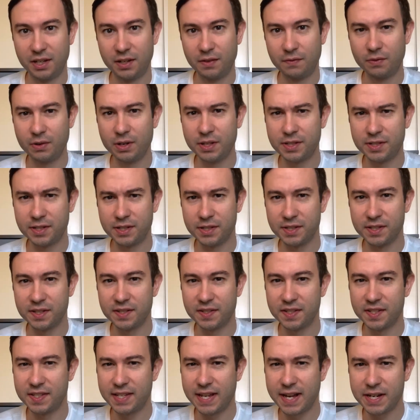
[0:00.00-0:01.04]
For instance,
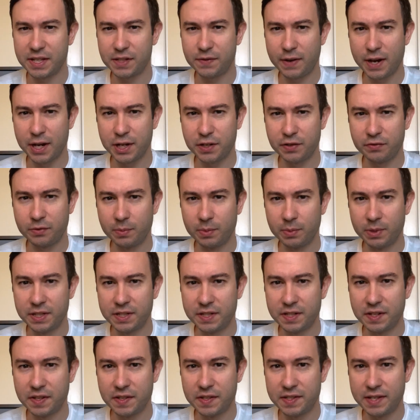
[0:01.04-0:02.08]
the satisfaction from
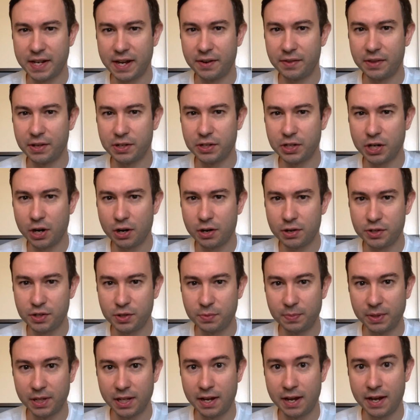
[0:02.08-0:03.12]
listening to the sound of the guitar as you
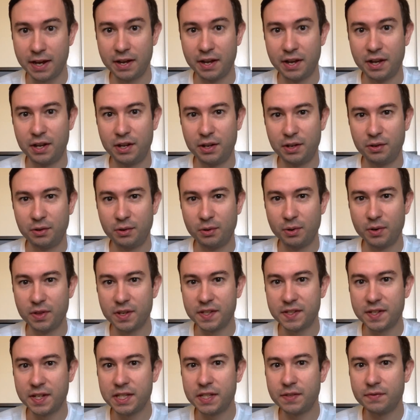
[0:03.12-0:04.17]
play, or the
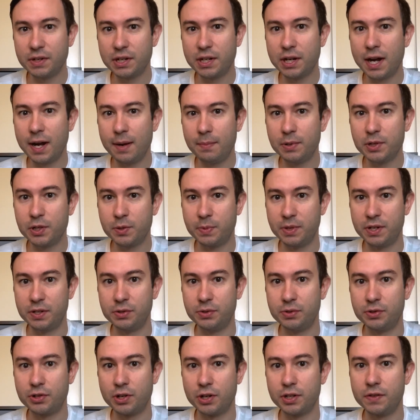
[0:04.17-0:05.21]
sense of accomplishment as you
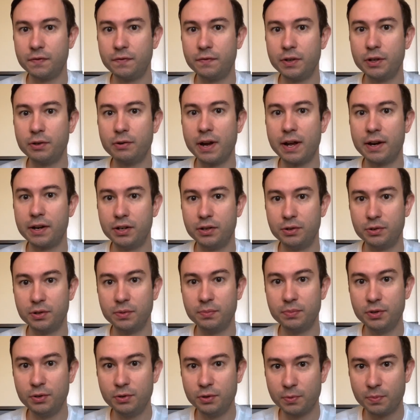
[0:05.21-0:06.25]
start to figure out a new
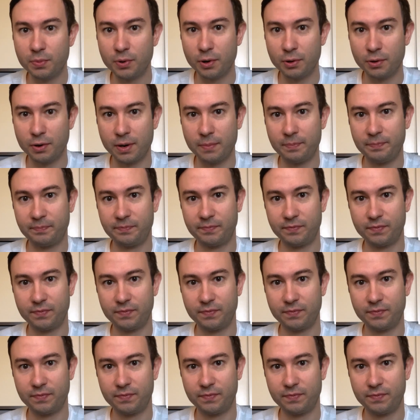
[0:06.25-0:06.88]
computer program.